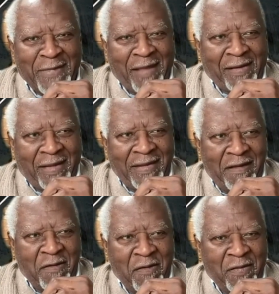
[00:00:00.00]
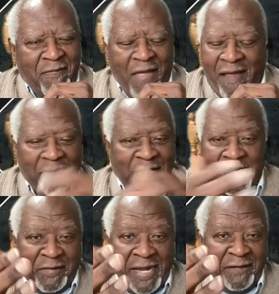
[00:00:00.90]

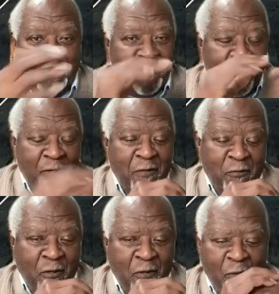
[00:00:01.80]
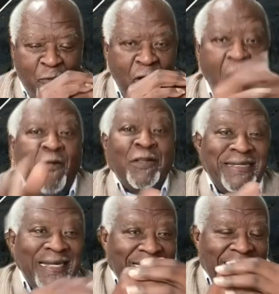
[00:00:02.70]
thank you for all the
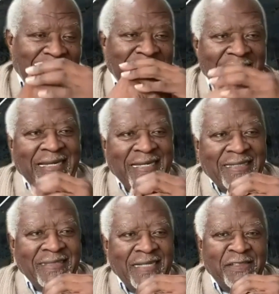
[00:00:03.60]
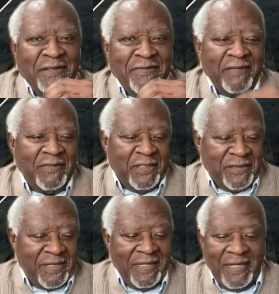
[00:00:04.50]
detail that you've given us
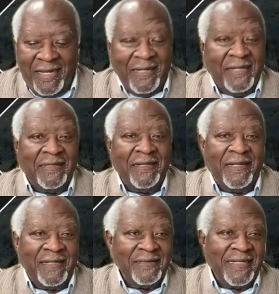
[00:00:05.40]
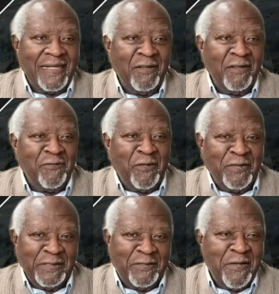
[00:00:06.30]
today, and I look
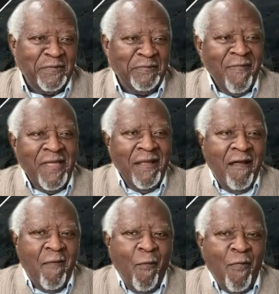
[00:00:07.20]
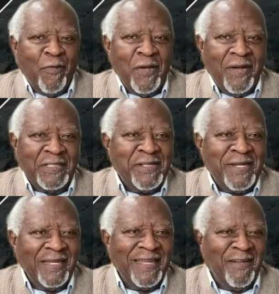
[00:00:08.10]
forward to us
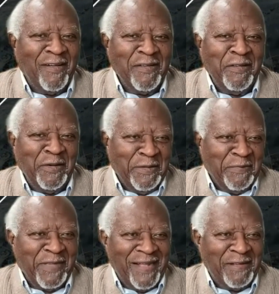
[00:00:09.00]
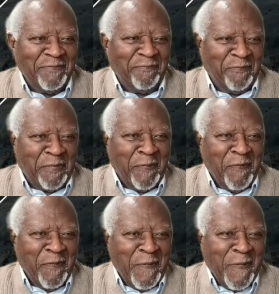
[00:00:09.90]
taking on Europe
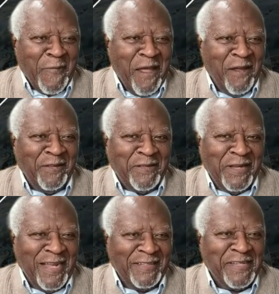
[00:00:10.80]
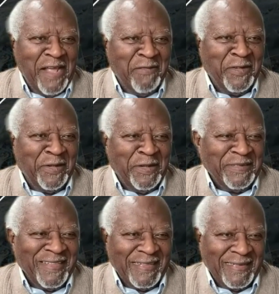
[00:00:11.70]
the next time around.